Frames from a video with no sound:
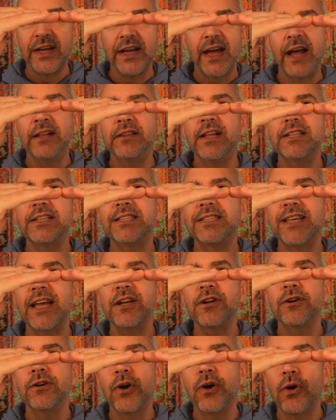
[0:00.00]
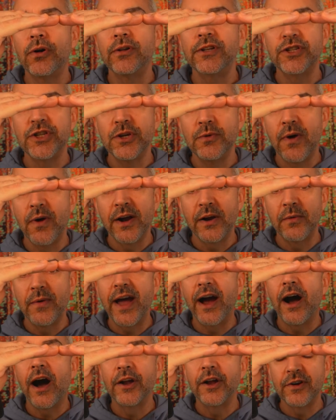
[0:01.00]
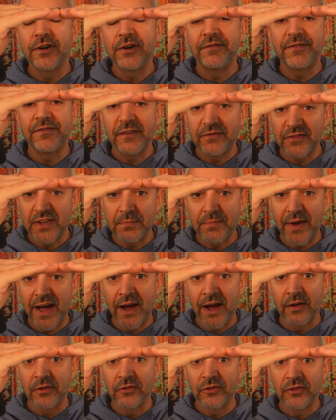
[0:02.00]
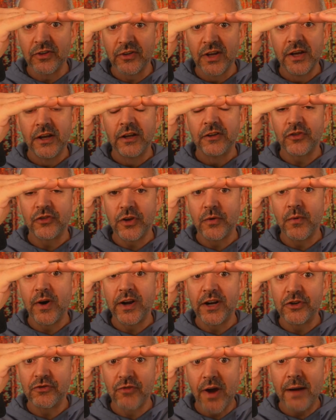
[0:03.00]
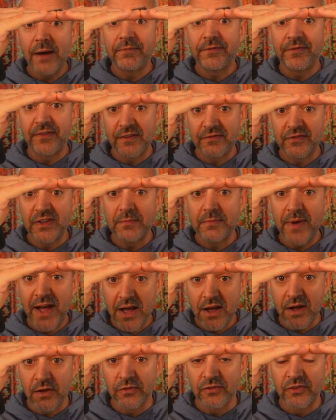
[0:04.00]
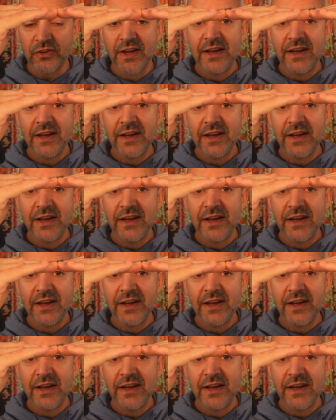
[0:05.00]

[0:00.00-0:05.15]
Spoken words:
And let's say your goal is you want to weigh 150 pounds. So you want to drop 50 pounds.